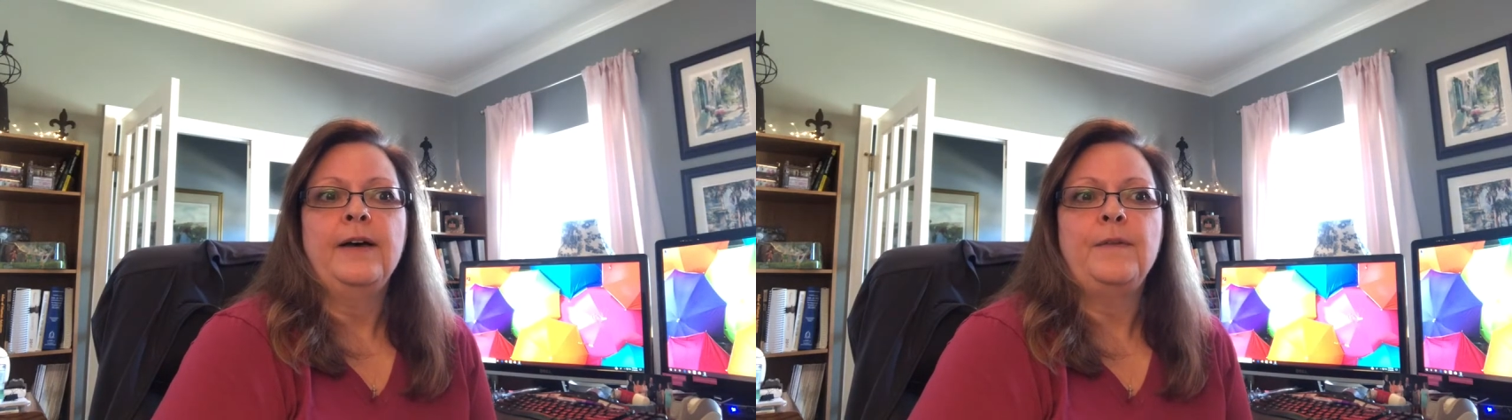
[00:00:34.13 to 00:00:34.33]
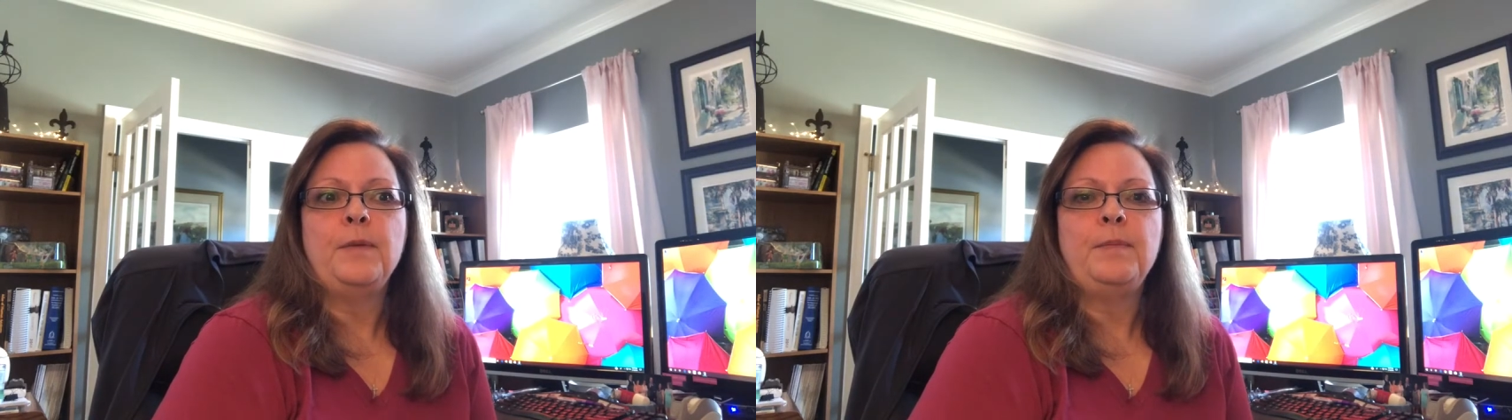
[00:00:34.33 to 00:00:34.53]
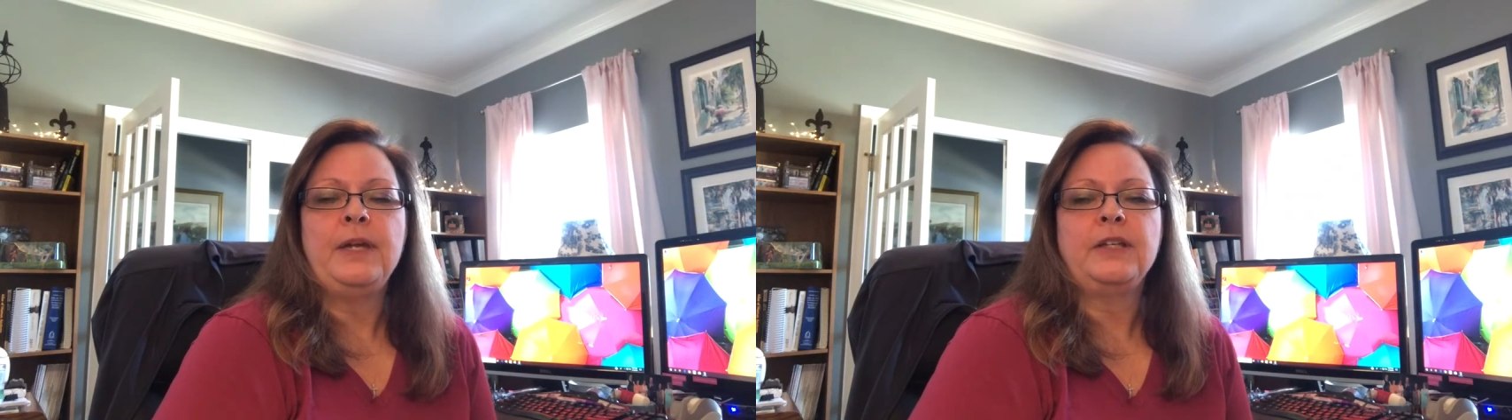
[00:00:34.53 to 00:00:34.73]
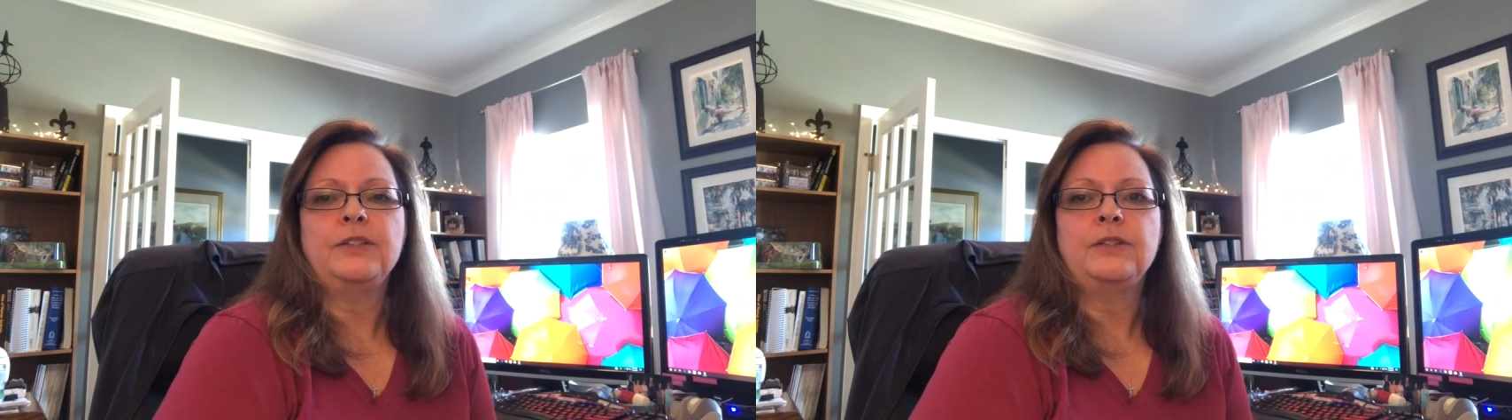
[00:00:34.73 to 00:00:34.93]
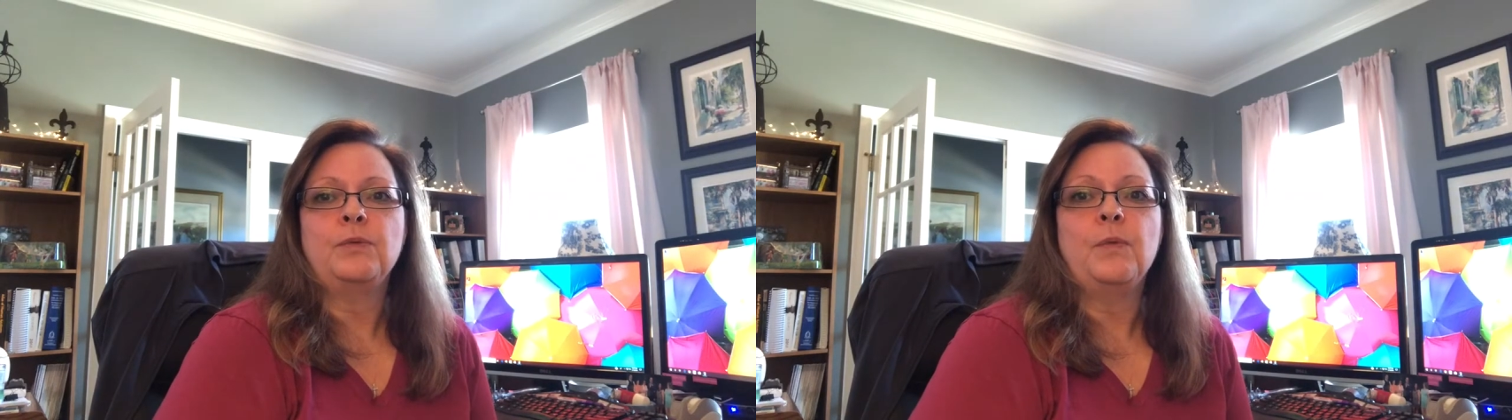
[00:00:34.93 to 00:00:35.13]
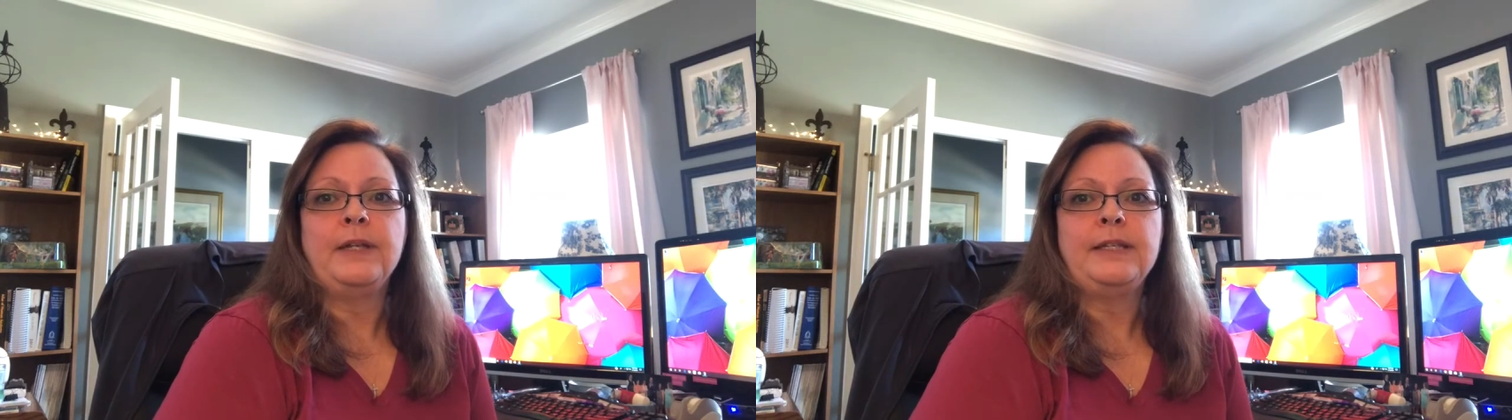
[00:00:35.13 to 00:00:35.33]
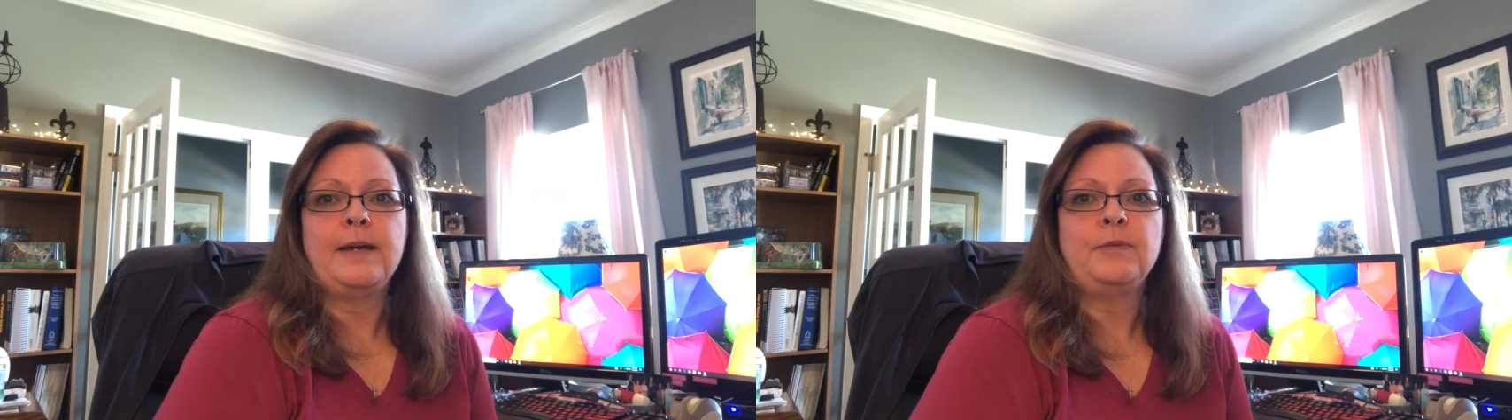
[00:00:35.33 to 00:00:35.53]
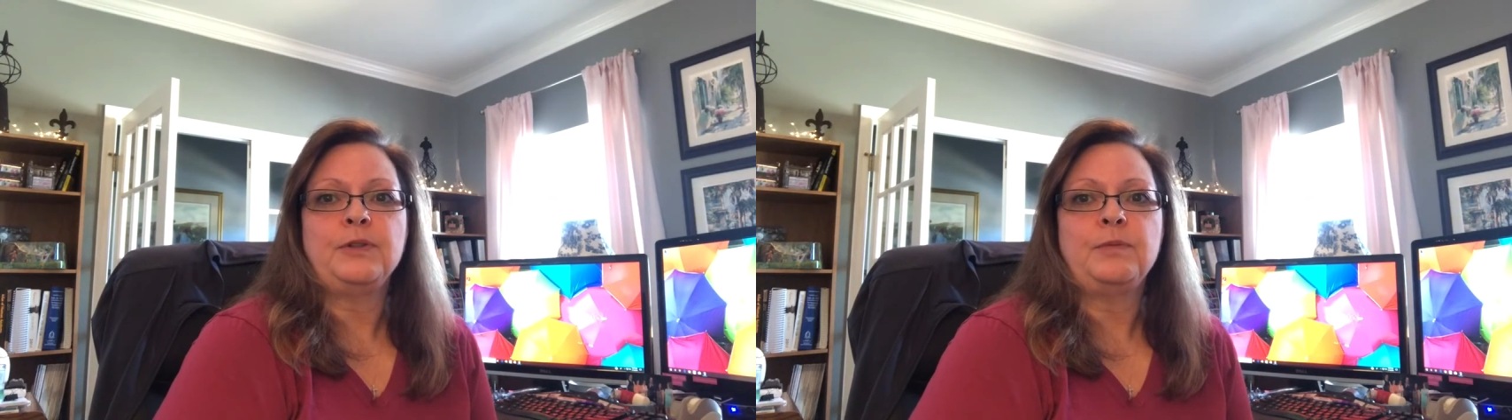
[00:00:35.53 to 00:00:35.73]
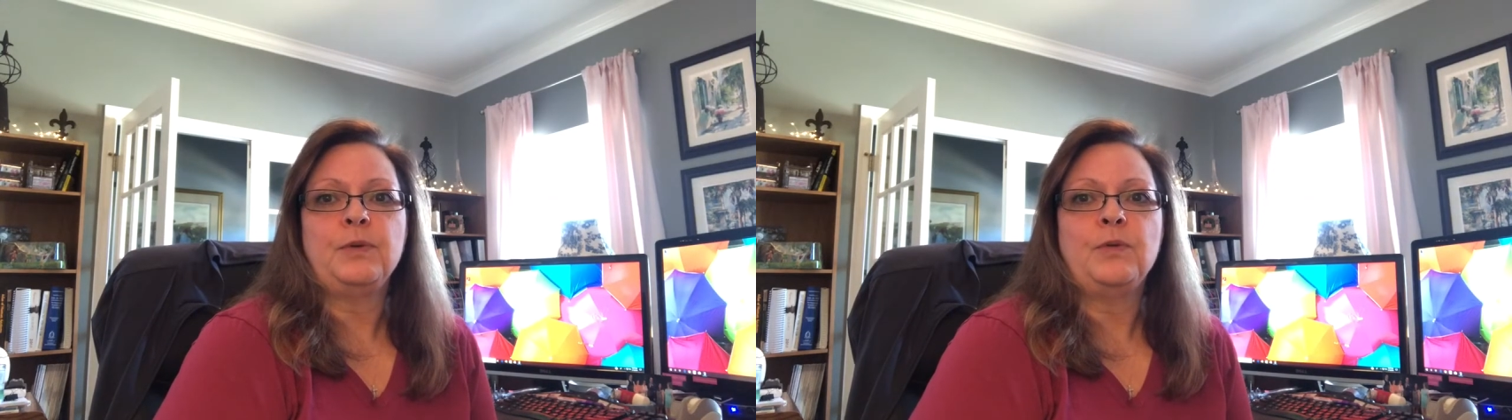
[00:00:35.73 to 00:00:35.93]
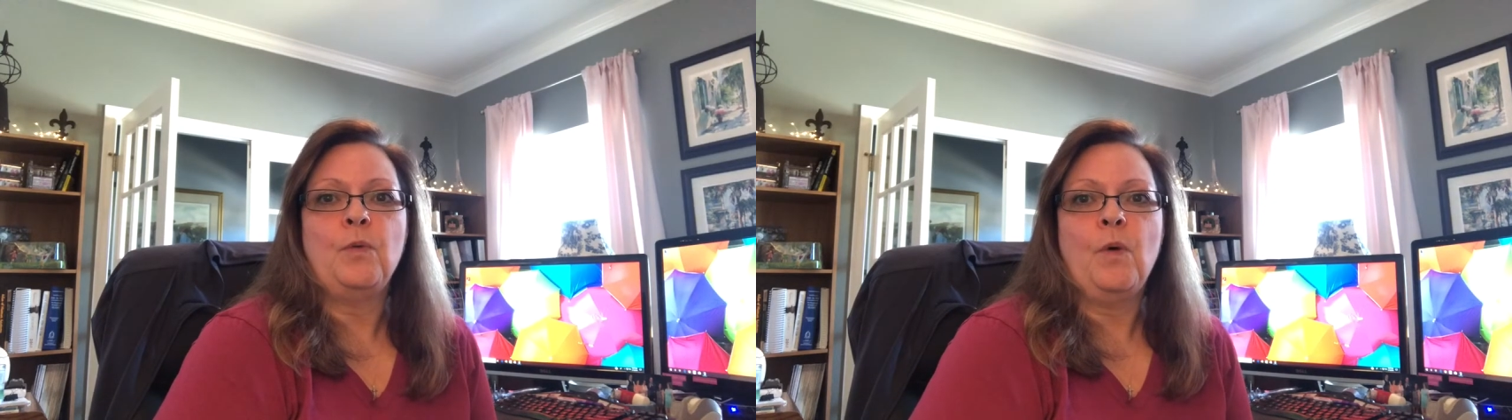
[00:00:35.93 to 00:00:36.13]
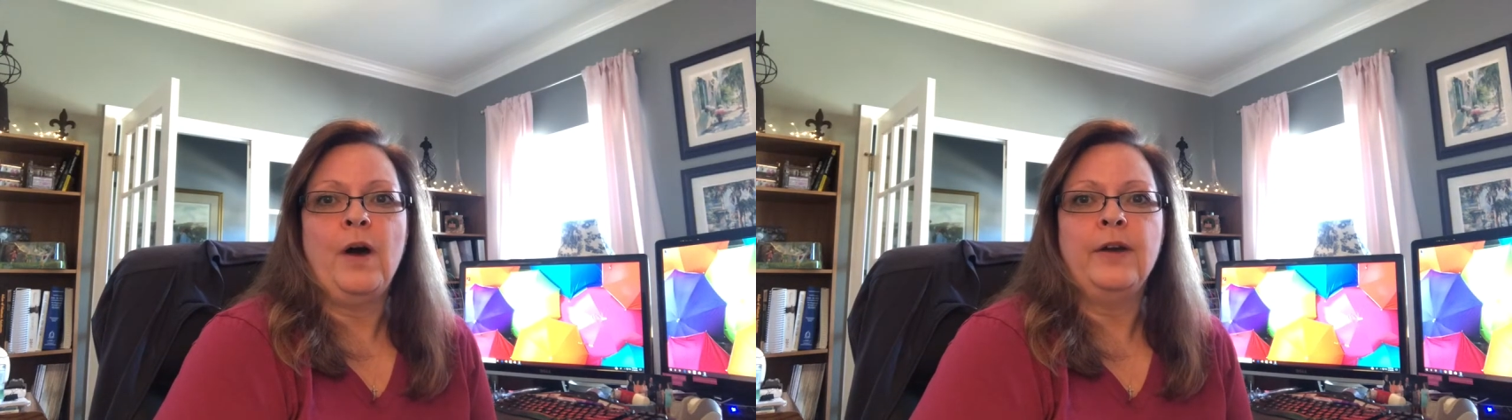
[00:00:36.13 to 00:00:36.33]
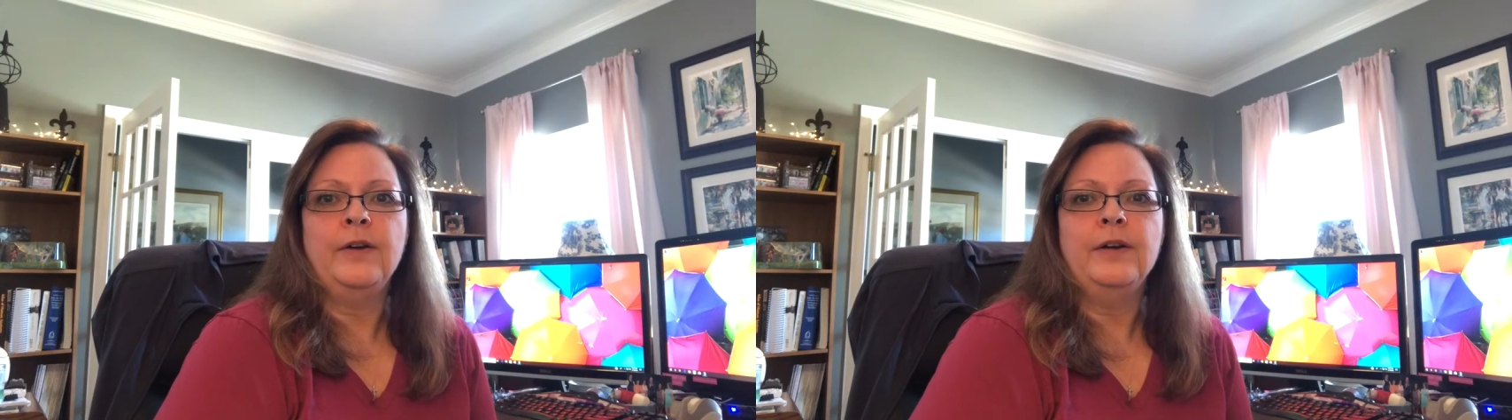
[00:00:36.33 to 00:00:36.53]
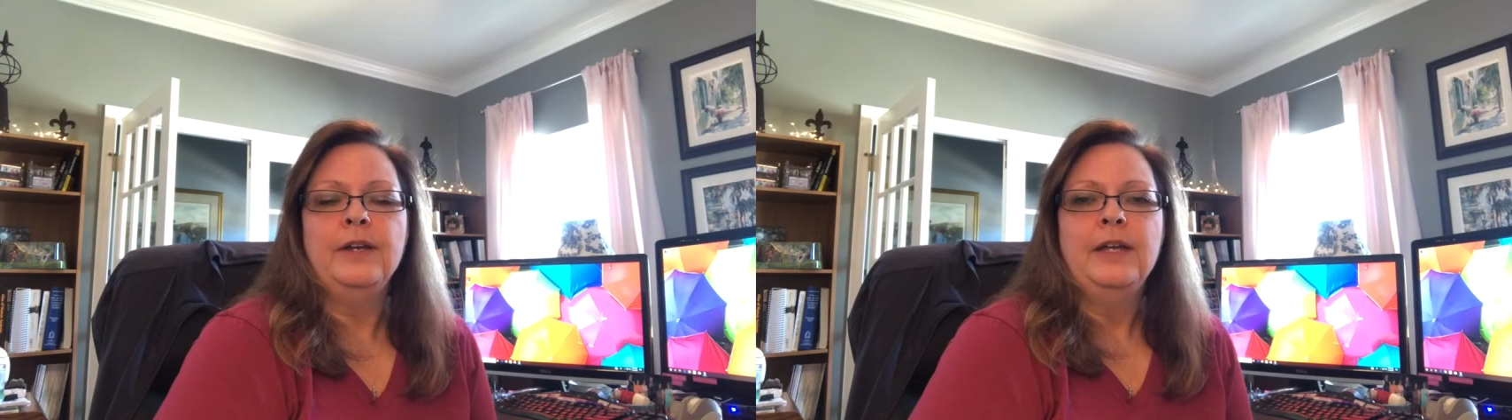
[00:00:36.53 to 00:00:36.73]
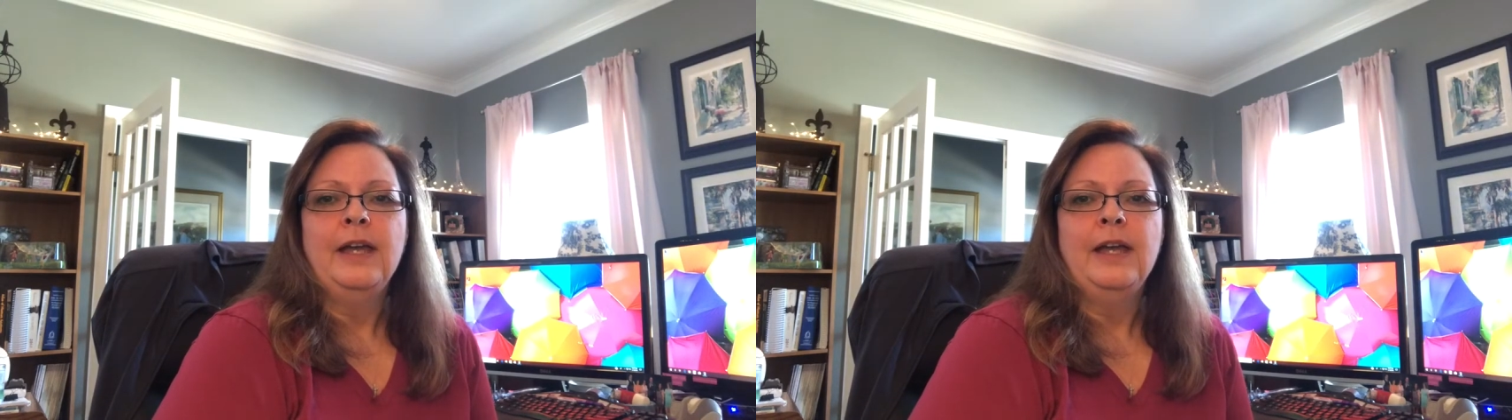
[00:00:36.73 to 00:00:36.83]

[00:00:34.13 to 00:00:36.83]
of the mix to 1 tablespoon of water,